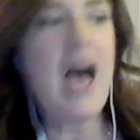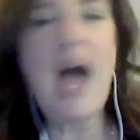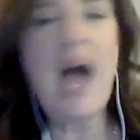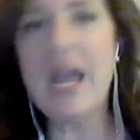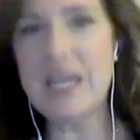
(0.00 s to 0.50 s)

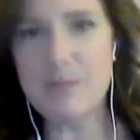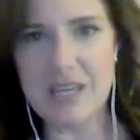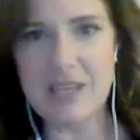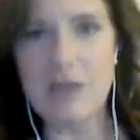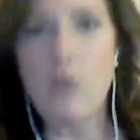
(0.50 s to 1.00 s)

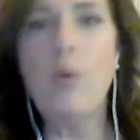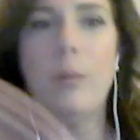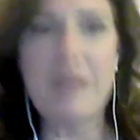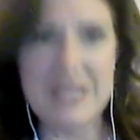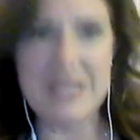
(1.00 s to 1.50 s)
IEP
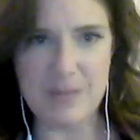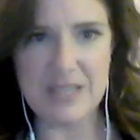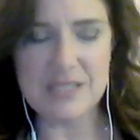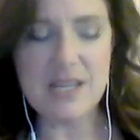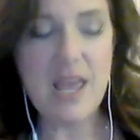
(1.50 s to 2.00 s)
or
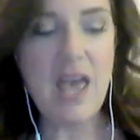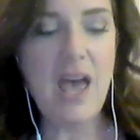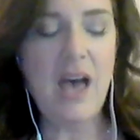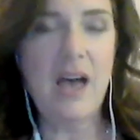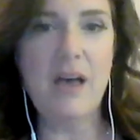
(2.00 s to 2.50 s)
placement.
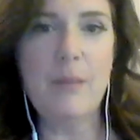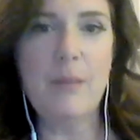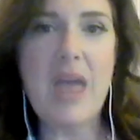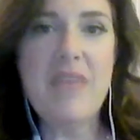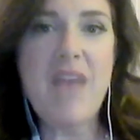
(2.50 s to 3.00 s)

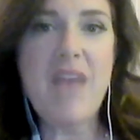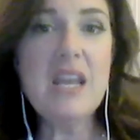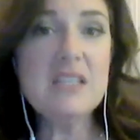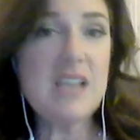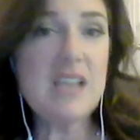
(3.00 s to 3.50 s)
And
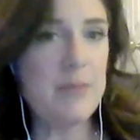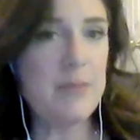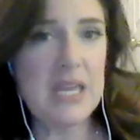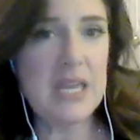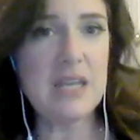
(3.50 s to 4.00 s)
that has
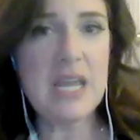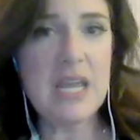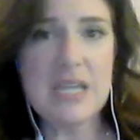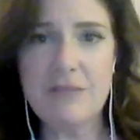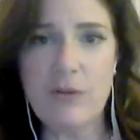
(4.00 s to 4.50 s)
come in
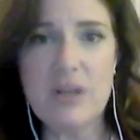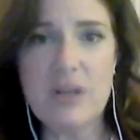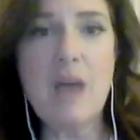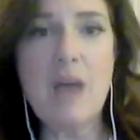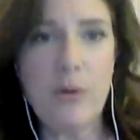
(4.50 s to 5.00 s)
handy for a
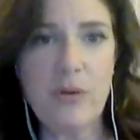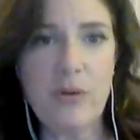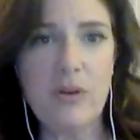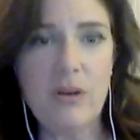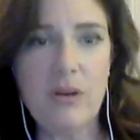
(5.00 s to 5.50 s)

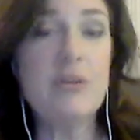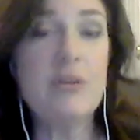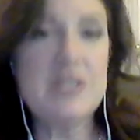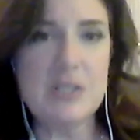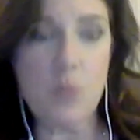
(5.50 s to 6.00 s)
number of
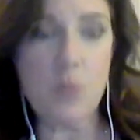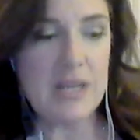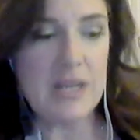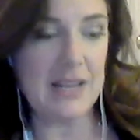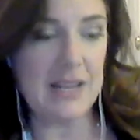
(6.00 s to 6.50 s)
reasons.
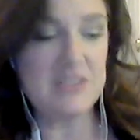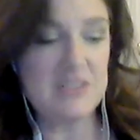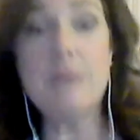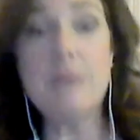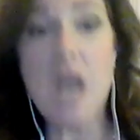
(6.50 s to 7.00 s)
One, it
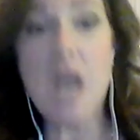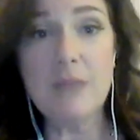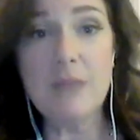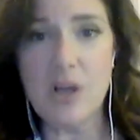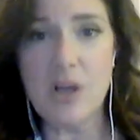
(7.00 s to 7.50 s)
gives them
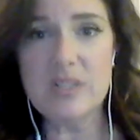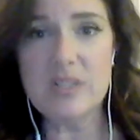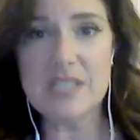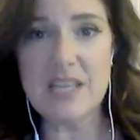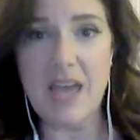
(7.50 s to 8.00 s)
time to go
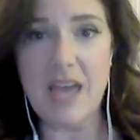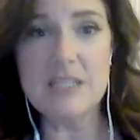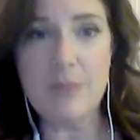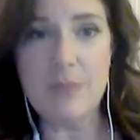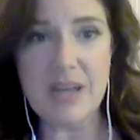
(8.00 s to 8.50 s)
and seek that
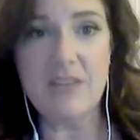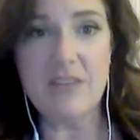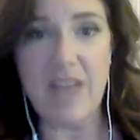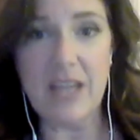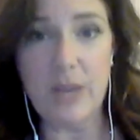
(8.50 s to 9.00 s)
independent
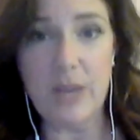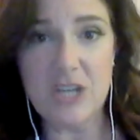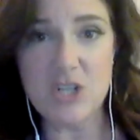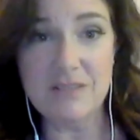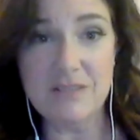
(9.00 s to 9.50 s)

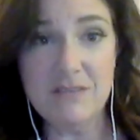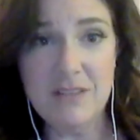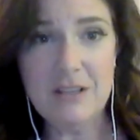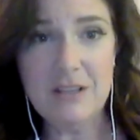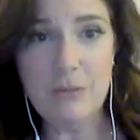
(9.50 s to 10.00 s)
evaluation
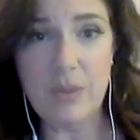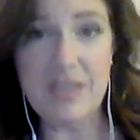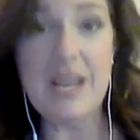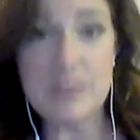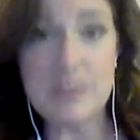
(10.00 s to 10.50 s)
with
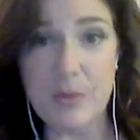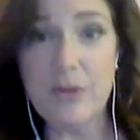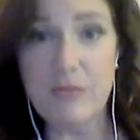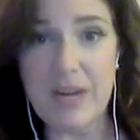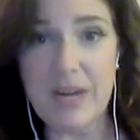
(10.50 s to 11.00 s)
an
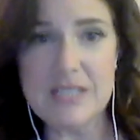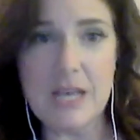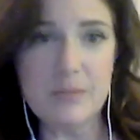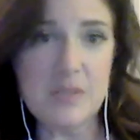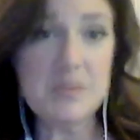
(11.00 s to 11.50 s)
expert, right, to
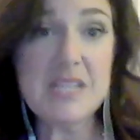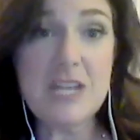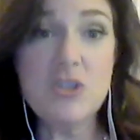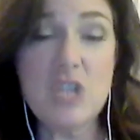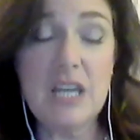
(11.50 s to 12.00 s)
help
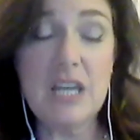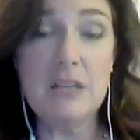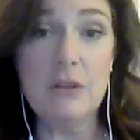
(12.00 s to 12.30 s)
substantiate